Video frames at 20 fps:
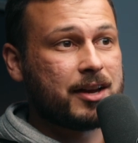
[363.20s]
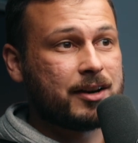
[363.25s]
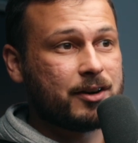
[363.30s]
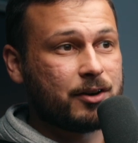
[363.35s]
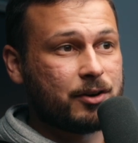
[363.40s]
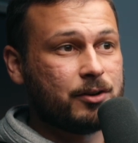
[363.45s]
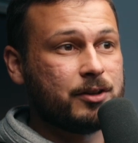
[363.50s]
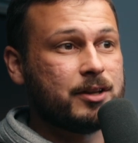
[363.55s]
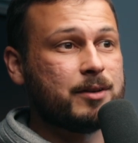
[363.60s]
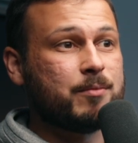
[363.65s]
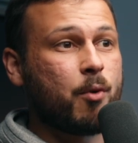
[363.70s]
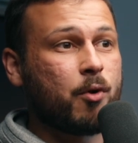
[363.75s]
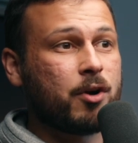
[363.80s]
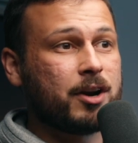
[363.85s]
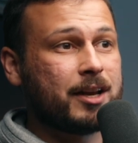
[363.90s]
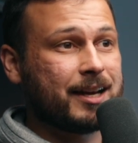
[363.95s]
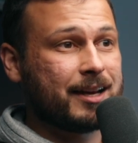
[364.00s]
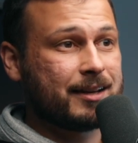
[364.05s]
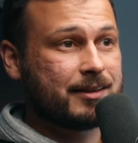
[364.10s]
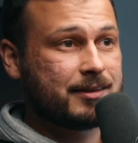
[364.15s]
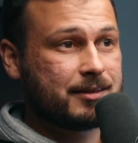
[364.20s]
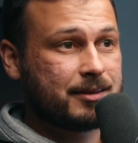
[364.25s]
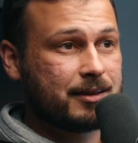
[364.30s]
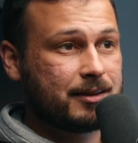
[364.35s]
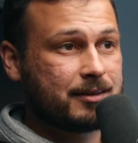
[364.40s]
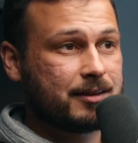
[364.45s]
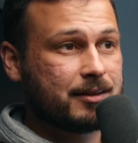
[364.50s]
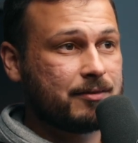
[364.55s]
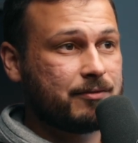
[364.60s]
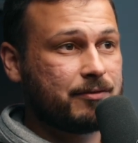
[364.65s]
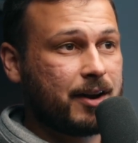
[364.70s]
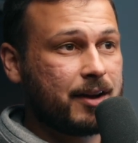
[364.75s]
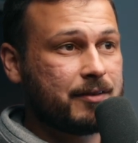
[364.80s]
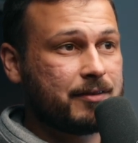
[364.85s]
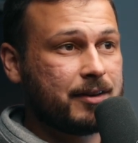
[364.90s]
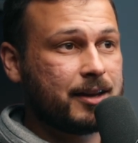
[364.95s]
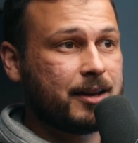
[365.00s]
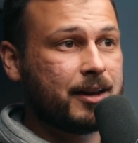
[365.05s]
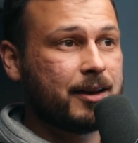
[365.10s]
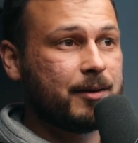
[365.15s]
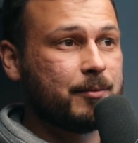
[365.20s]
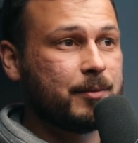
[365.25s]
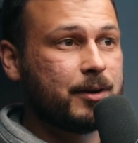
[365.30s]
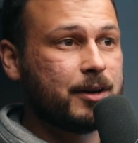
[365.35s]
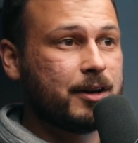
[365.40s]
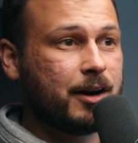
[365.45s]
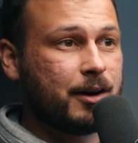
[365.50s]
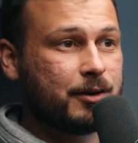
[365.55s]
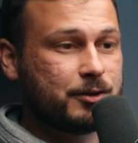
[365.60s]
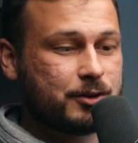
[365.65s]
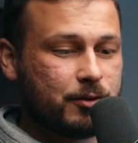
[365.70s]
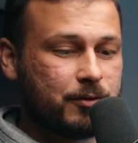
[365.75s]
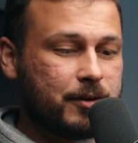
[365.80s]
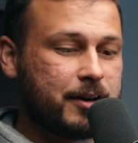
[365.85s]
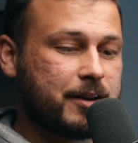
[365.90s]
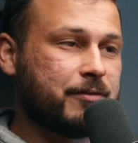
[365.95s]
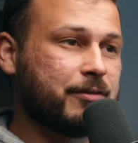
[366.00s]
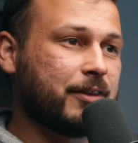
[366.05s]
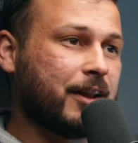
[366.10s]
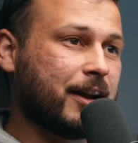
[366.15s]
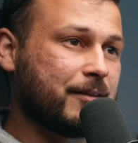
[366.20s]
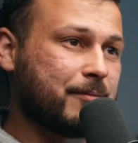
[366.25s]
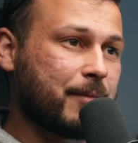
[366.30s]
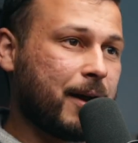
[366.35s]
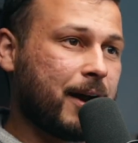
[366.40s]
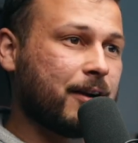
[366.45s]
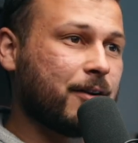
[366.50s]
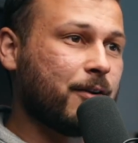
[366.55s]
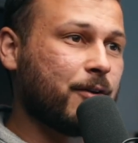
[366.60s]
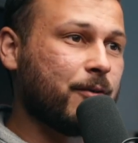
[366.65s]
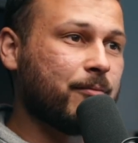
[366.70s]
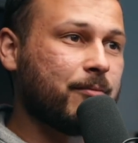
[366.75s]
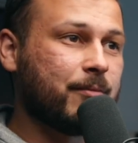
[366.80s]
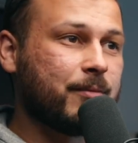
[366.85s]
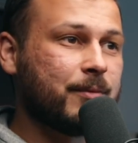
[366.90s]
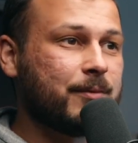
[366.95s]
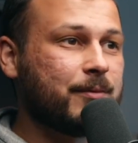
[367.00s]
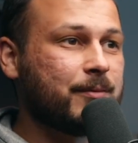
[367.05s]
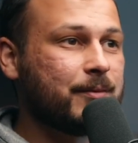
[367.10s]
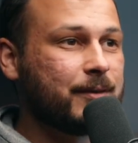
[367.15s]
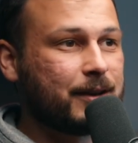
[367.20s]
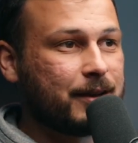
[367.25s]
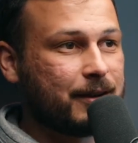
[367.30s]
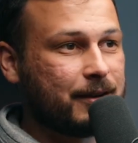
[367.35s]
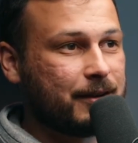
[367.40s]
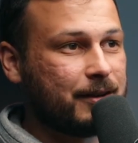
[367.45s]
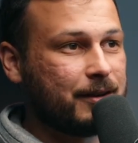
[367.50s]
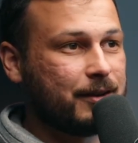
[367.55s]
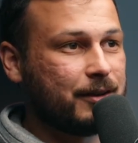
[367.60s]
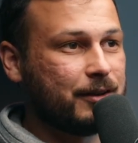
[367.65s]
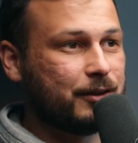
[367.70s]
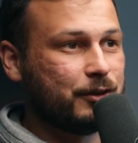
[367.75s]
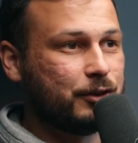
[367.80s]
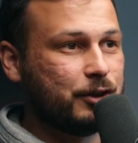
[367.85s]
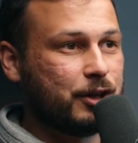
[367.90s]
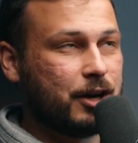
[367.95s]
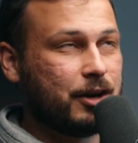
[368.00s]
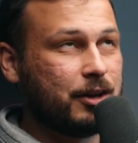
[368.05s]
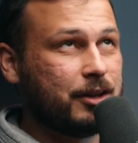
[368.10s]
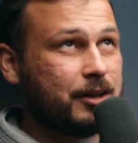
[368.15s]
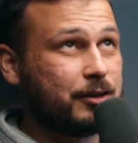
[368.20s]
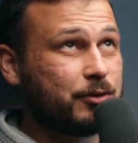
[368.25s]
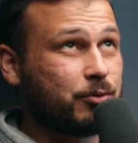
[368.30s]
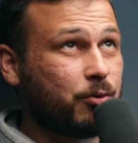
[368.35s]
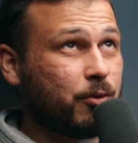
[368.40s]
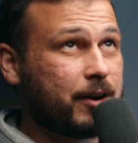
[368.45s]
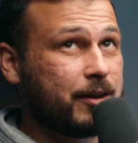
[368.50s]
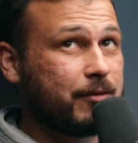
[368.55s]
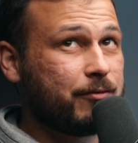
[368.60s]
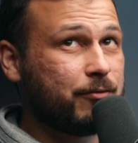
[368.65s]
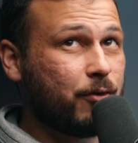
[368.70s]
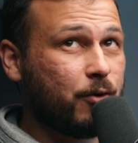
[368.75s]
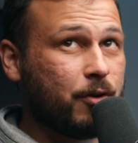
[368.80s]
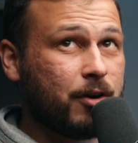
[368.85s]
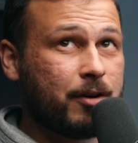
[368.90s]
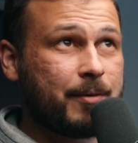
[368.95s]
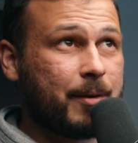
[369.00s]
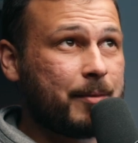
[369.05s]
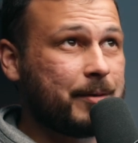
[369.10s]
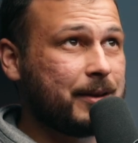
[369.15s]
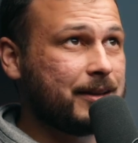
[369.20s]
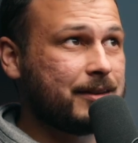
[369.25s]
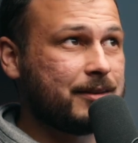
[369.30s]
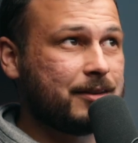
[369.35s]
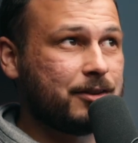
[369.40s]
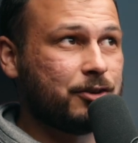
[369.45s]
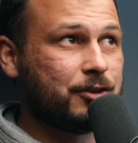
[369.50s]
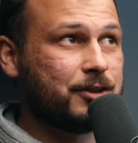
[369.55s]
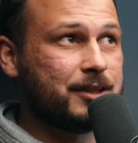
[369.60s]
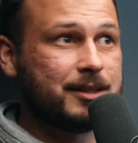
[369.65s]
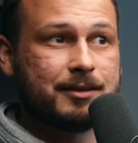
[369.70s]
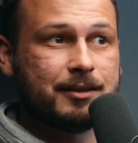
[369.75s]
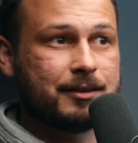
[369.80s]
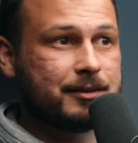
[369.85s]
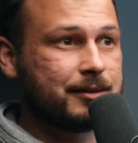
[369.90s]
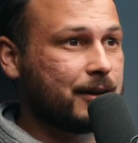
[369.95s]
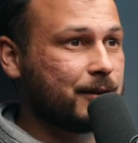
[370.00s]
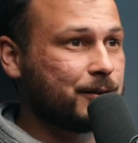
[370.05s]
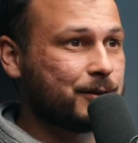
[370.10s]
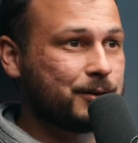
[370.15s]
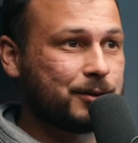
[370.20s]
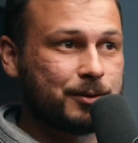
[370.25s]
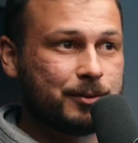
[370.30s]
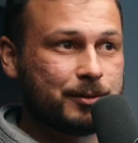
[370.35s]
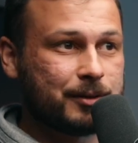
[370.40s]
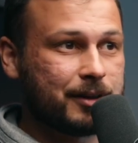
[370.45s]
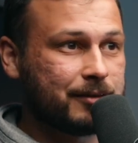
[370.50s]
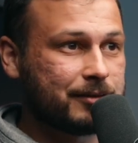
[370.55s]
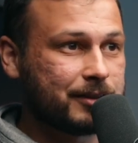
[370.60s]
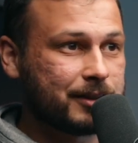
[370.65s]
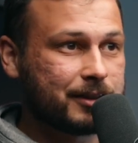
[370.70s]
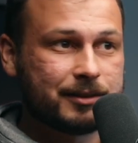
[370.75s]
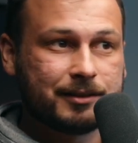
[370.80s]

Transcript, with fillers: then early morning at 6, 5 a.m., I was already flying back home. Yeah. Literally 24, maybe 36 hours or whatever.